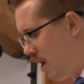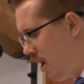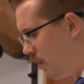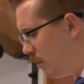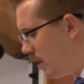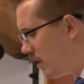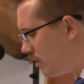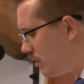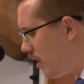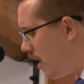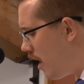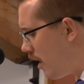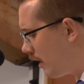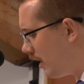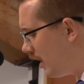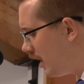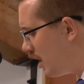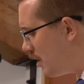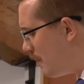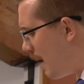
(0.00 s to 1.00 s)
We are
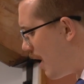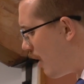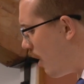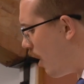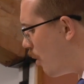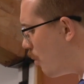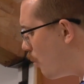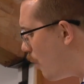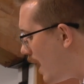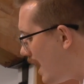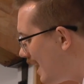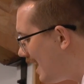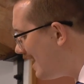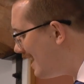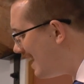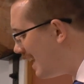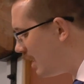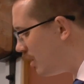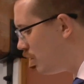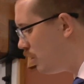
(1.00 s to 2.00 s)
talking about
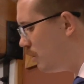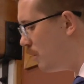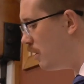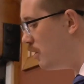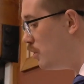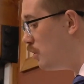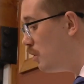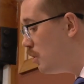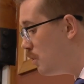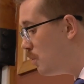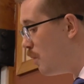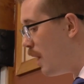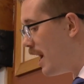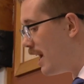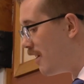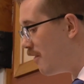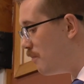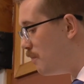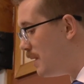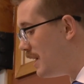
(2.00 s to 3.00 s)
awakening to a new way
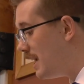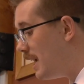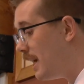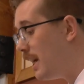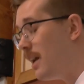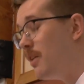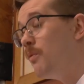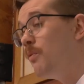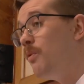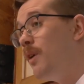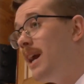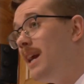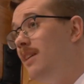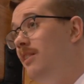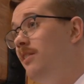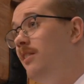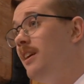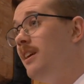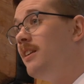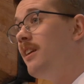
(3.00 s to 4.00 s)
of being and
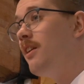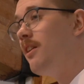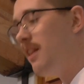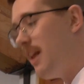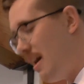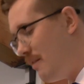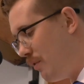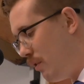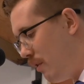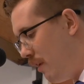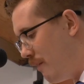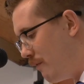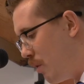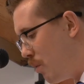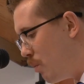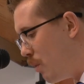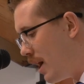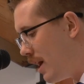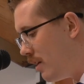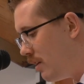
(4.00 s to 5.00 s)
raising the level of
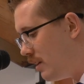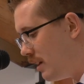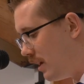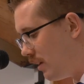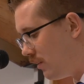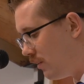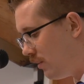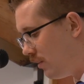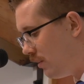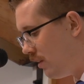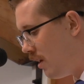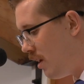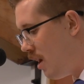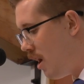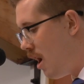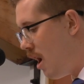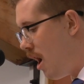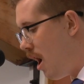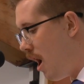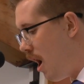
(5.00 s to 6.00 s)
awareness
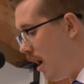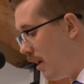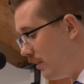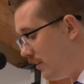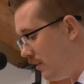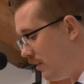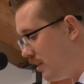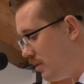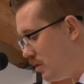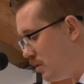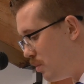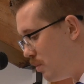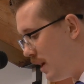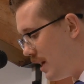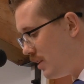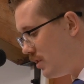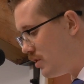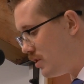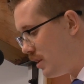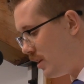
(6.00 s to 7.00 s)
on
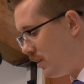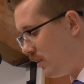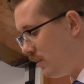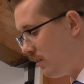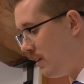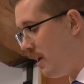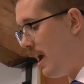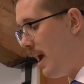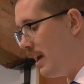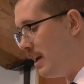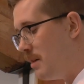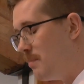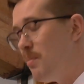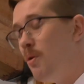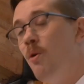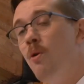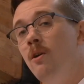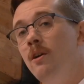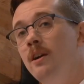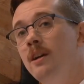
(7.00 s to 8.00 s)
situations and
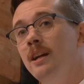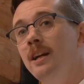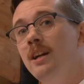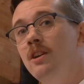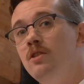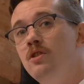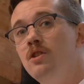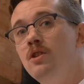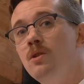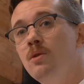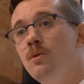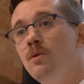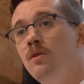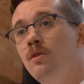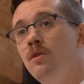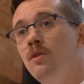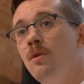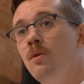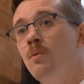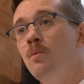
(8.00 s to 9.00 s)
important
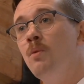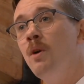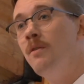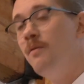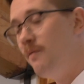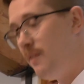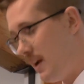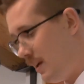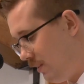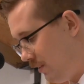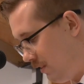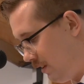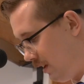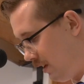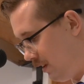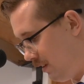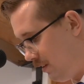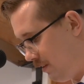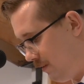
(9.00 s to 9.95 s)
issues we're facing.